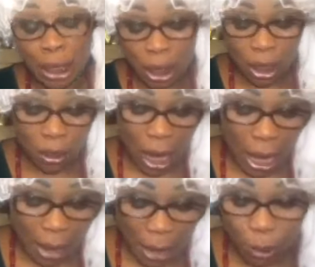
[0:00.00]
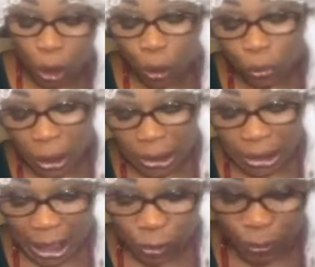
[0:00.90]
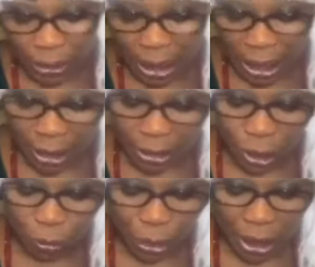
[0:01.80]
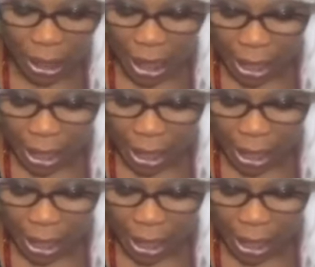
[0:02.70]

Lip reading: You know, I'm going to start with you know, being